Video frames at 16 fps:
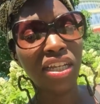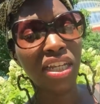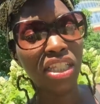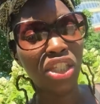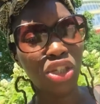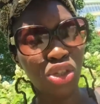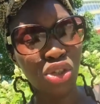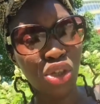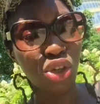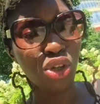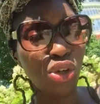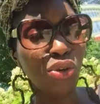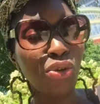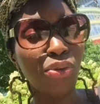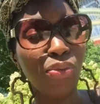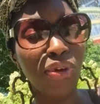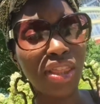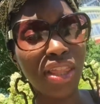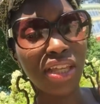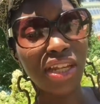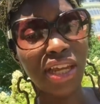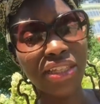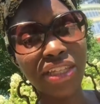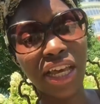need to do
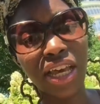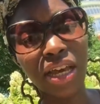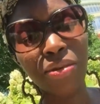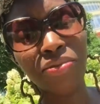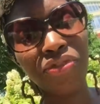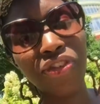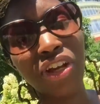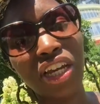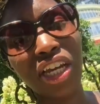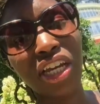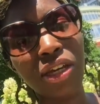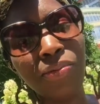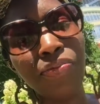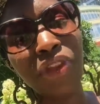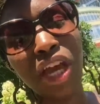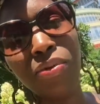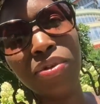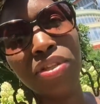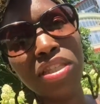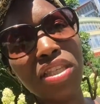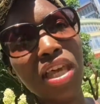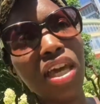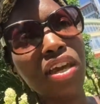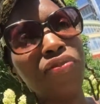within that time frame. I would
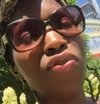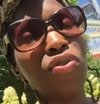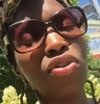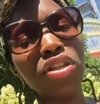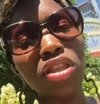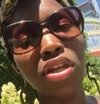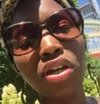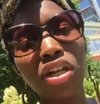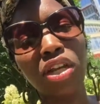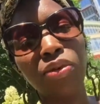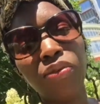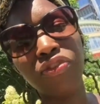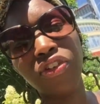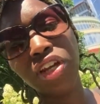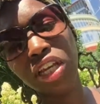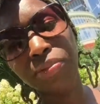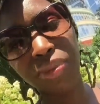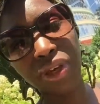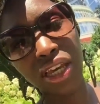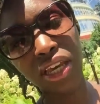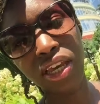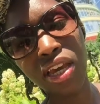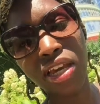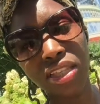say 4:30 would really
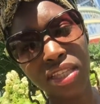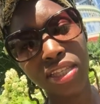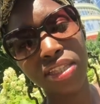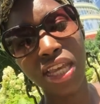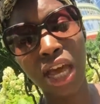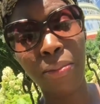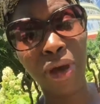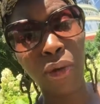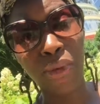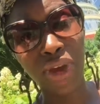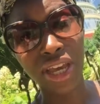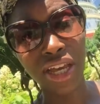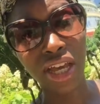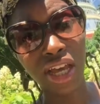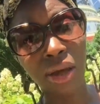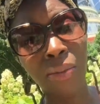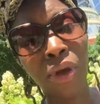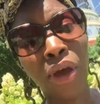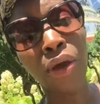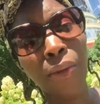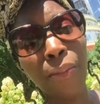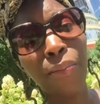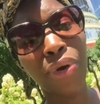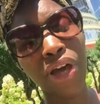be the time I wake up.
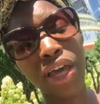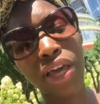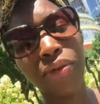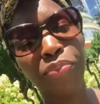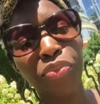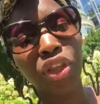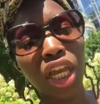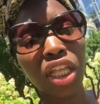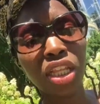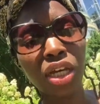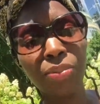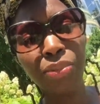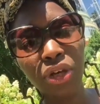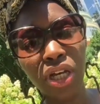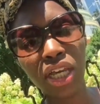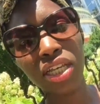But in the book,